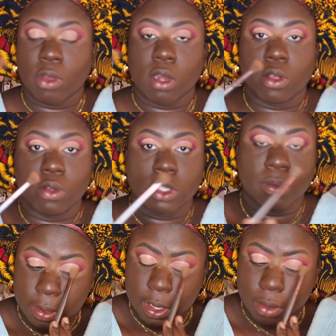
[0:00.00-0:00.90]
I'm going to use
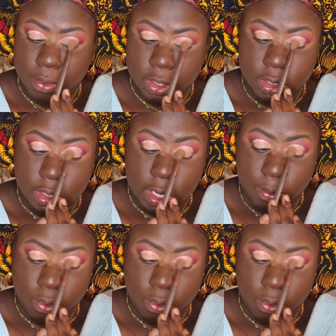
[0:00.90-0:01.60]
blending brushes that I